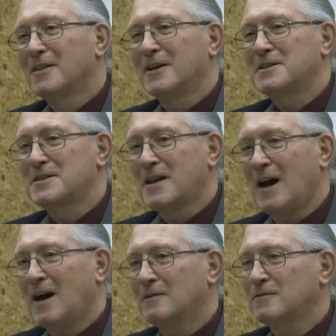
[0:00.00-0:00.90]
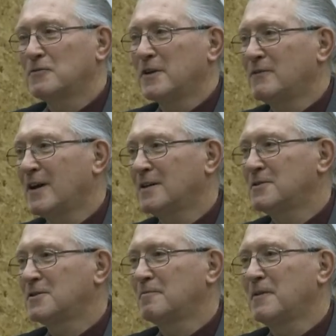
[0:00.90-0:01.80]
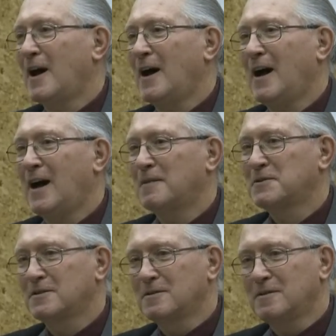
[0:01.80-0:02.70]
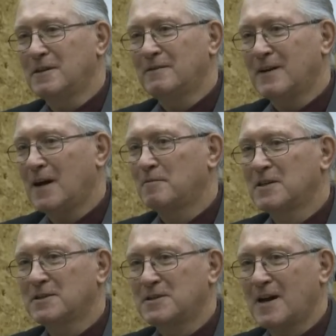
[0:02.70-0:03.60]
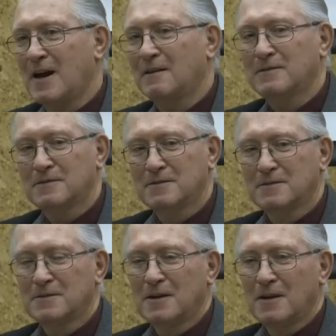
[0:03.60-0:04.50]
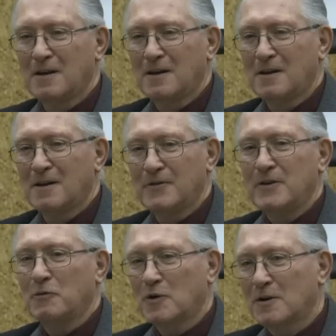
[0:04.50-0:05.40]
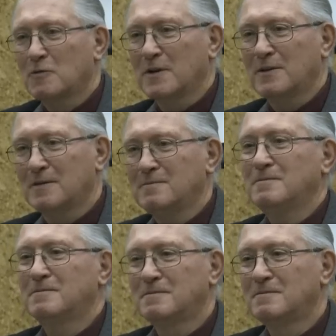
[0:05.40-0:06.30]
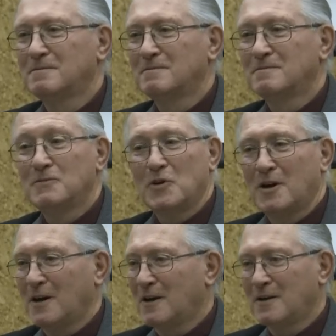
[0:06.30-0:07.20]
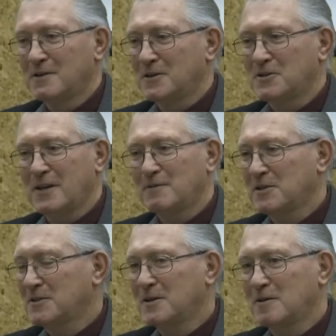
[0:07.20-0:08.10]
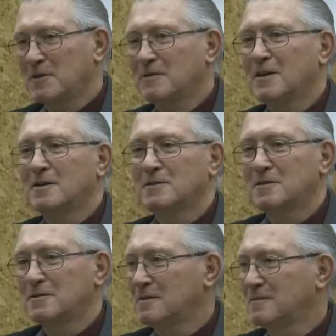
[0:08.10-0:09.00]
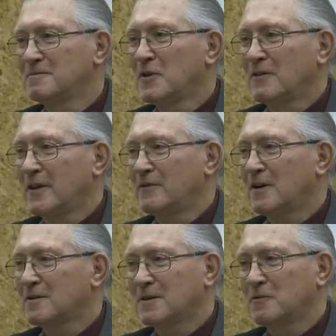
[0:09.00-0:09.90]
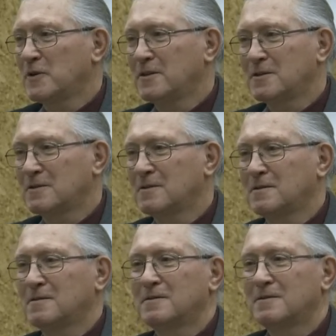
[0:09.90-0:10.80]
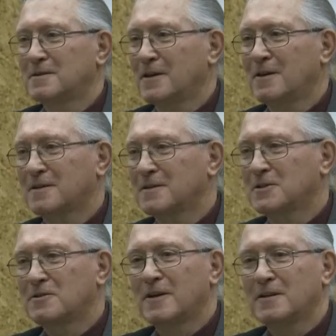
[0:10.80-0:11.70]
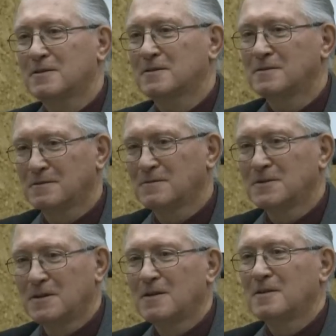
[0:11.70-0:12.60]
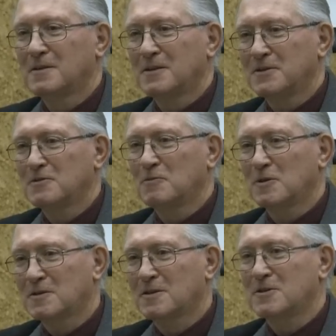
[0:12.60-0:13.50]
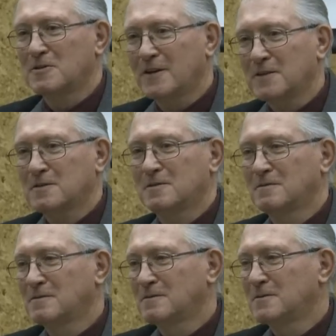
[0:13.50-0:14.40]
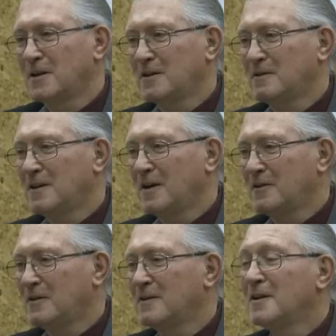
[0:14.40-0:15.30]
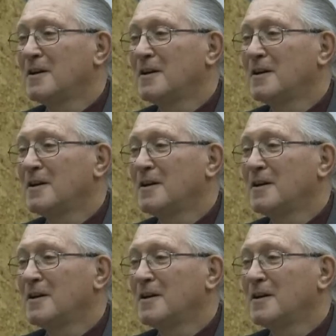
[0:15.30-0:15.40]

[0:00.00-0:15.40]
The staff, we've had some absolutely fabulous staff. If you work with them, the same as I said about counselors, they've all got weaknesses, they all got strengths. Let's work the strengths and